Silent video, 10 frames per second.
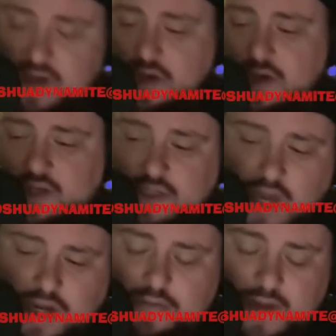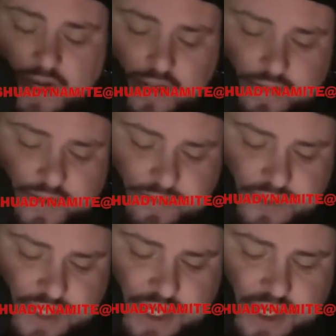and he's talking about other
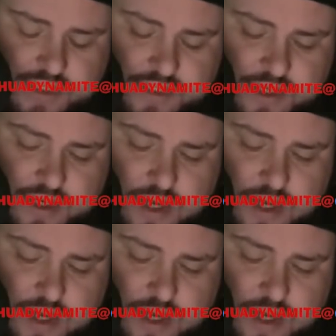people's kids.